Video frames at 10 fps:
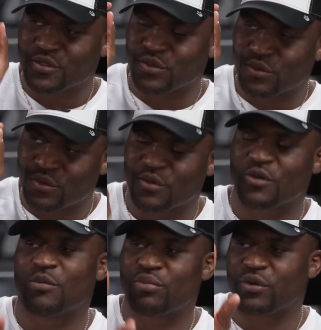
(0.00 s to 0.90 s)
to
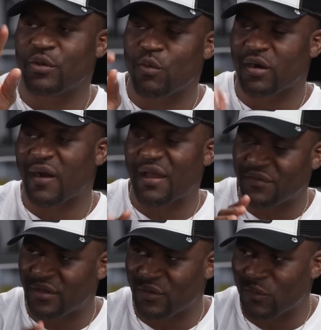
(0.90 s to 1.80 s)
put the raft
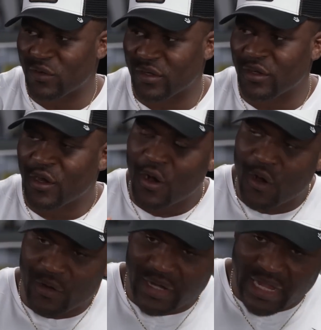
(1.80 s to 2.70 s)
in the water. Mm-hmm.
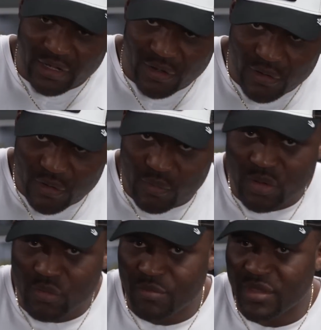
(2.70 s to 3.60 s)
All night long,
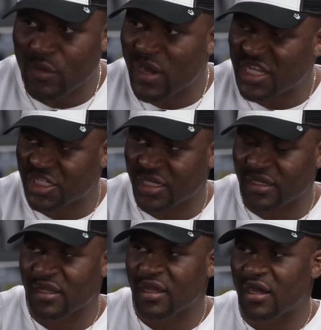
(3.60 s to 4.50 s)
we will be
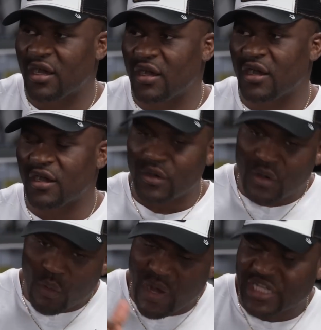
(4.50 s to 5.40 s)
watching uh,
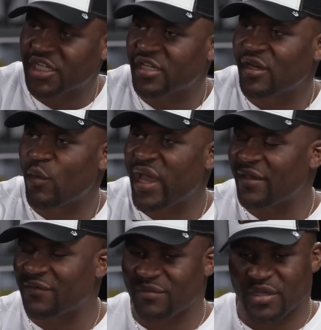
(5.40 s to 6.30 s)
watching the wave,